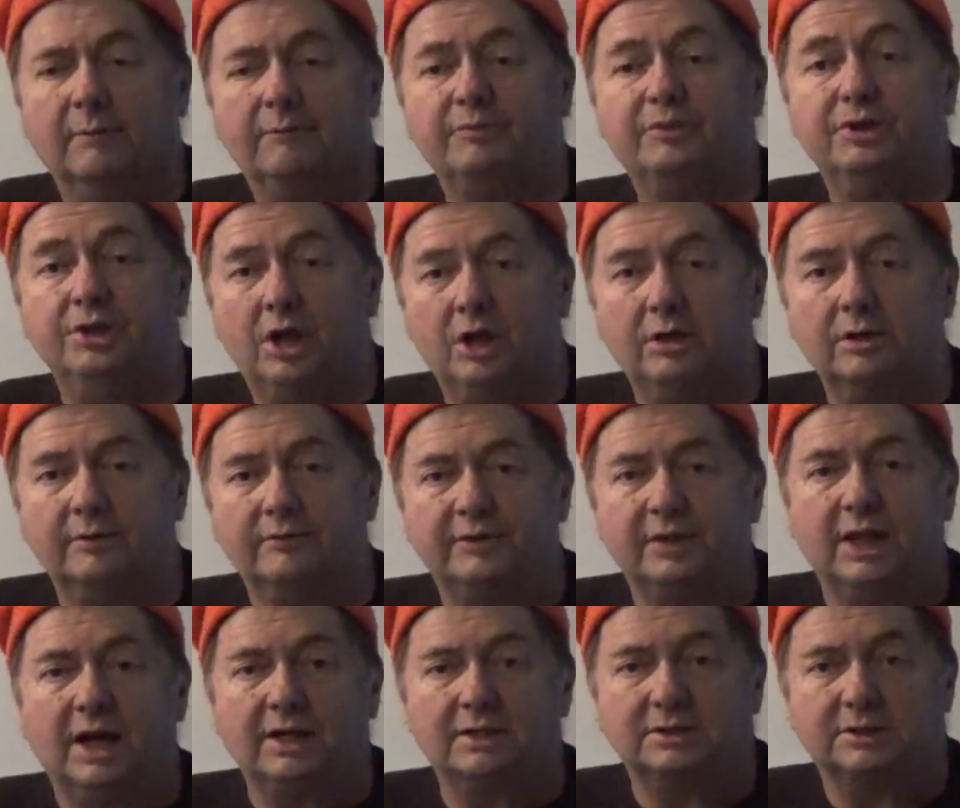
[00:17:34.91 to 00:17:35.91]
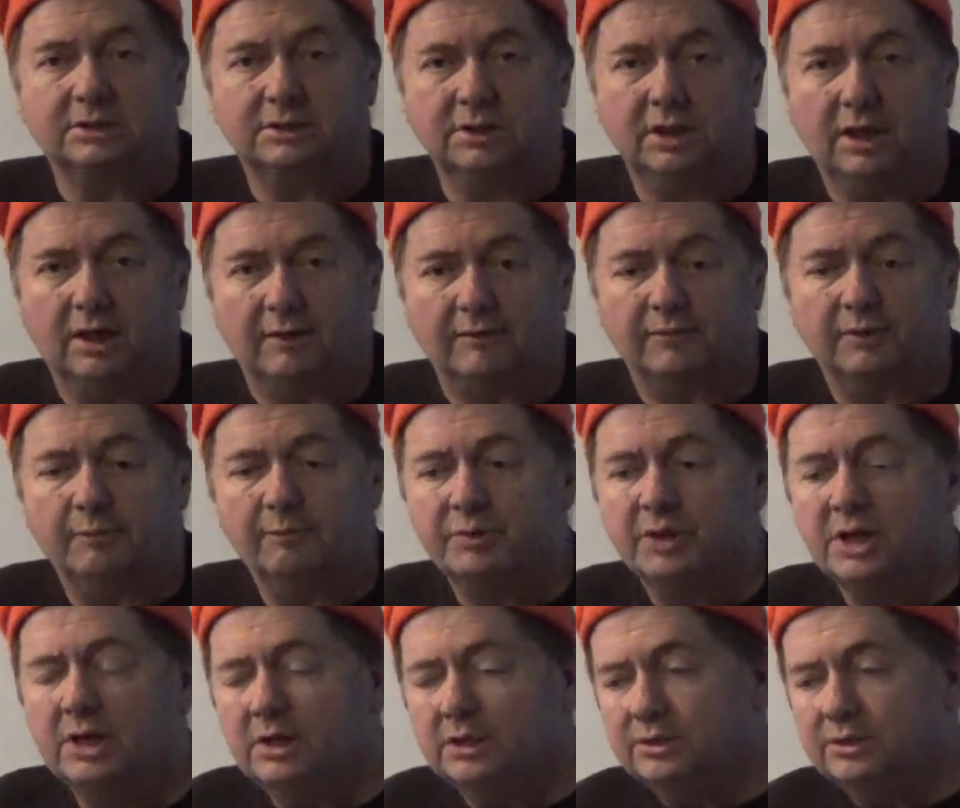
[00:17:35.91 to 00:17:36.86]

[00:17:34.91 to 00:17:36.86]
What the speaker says: None of that stuff.